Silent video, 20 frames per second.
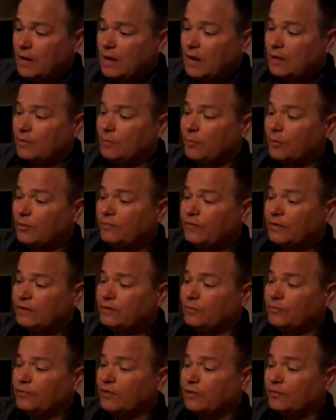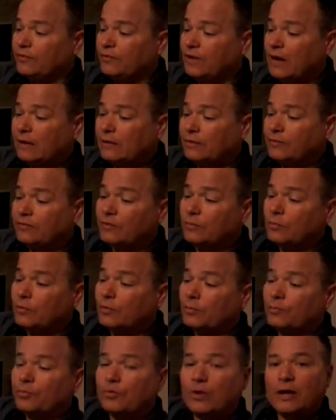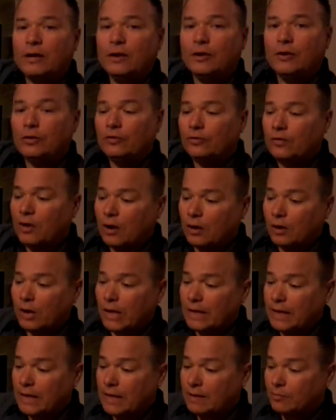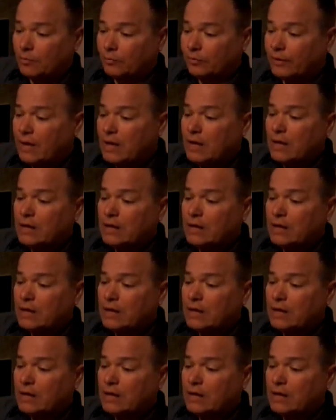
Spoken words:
and the more victims are silenced, the more predators are enabled.